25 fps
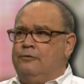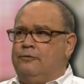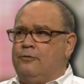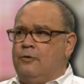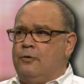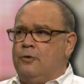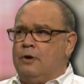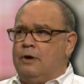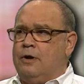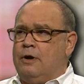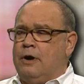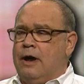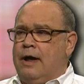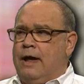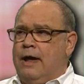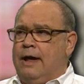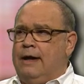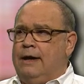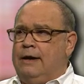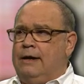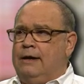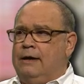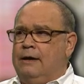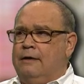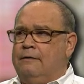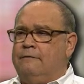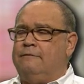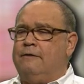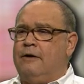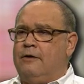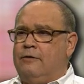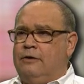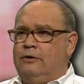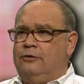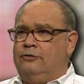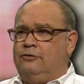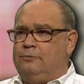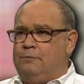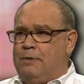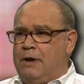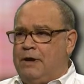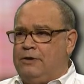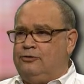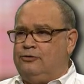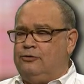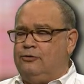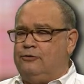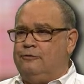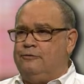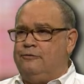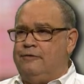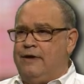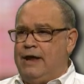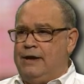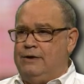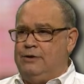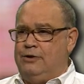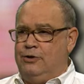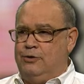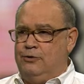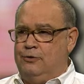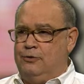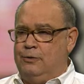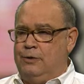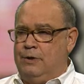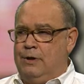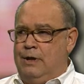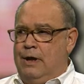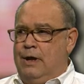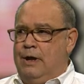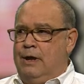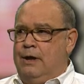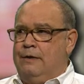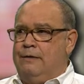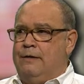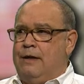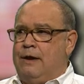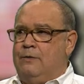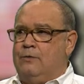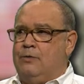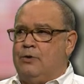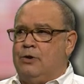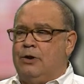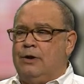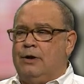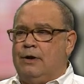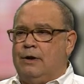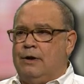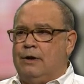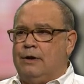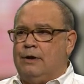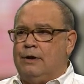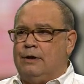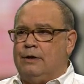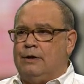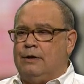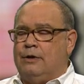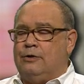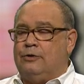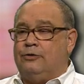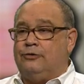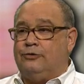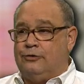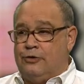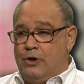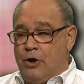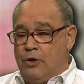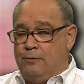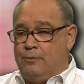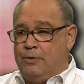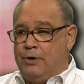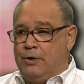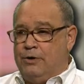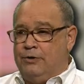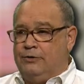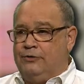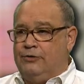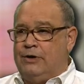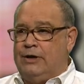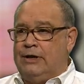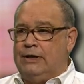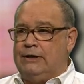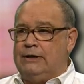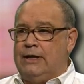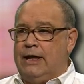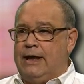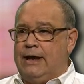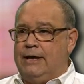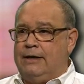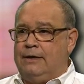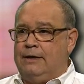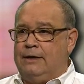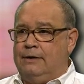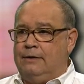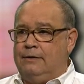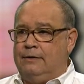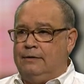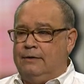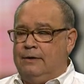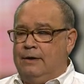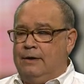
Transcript: for a very special venue. They were uh, snowbirds in Atlanta,